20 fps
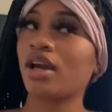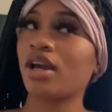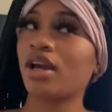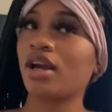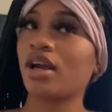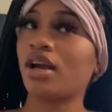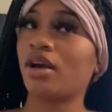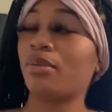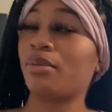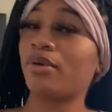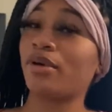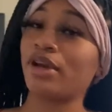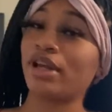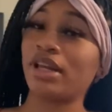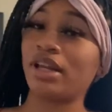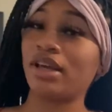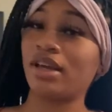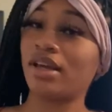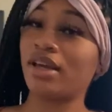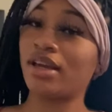I'm
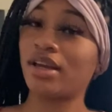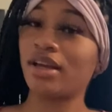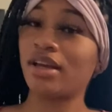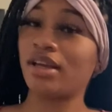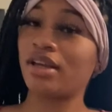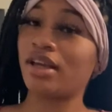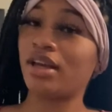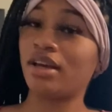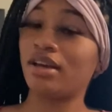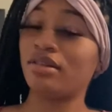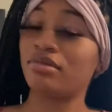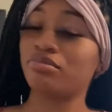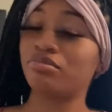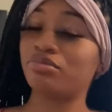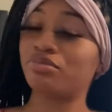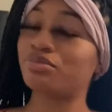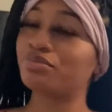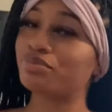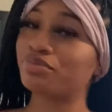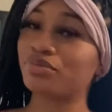pregnant, and yeah,
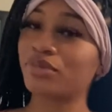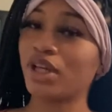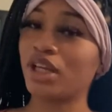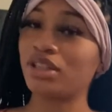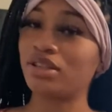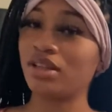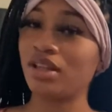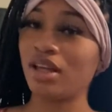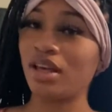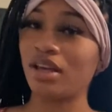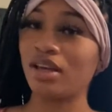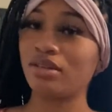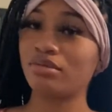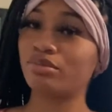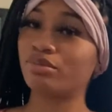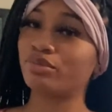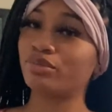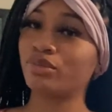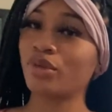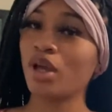it's lit.
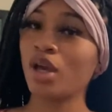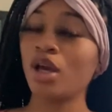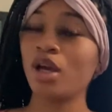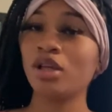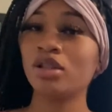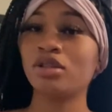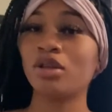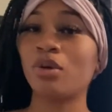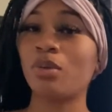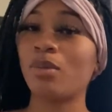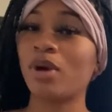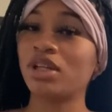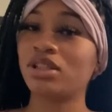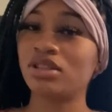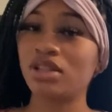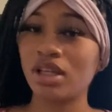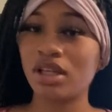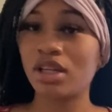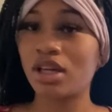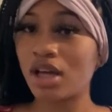So when my
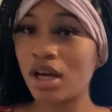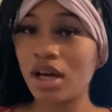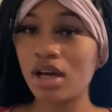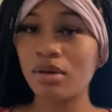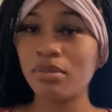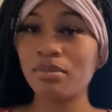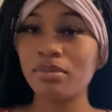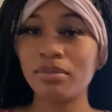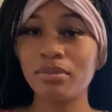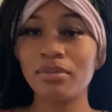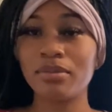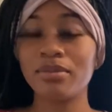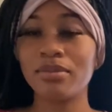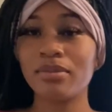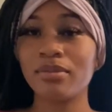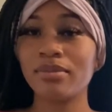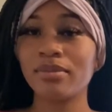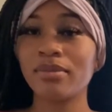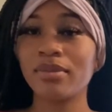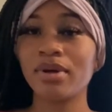son come,
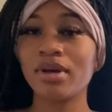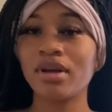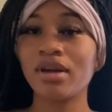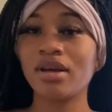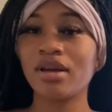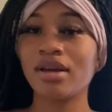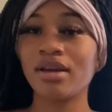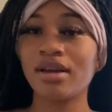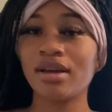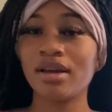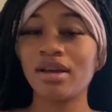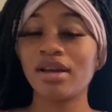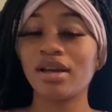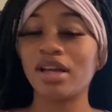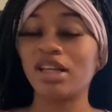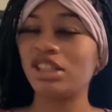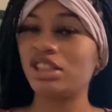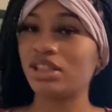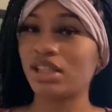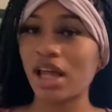
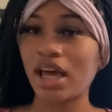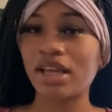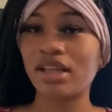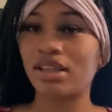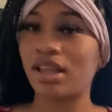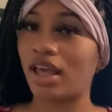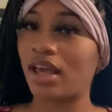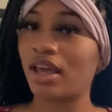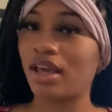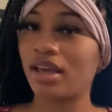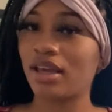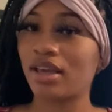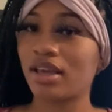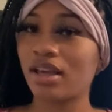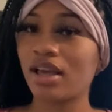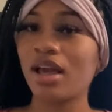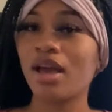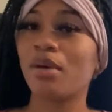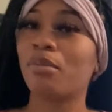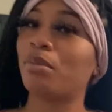it's like that.
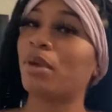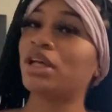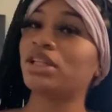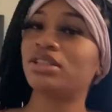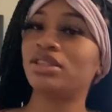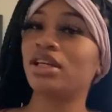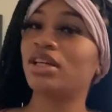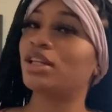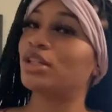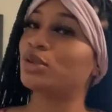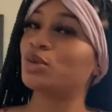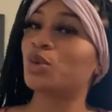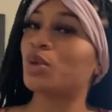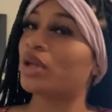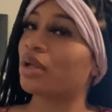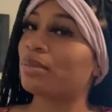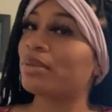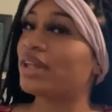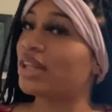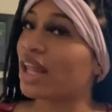My son is
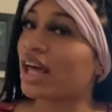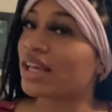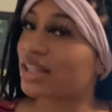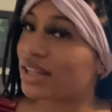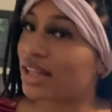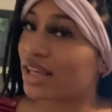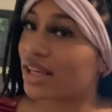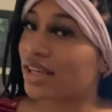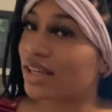gonna be like that.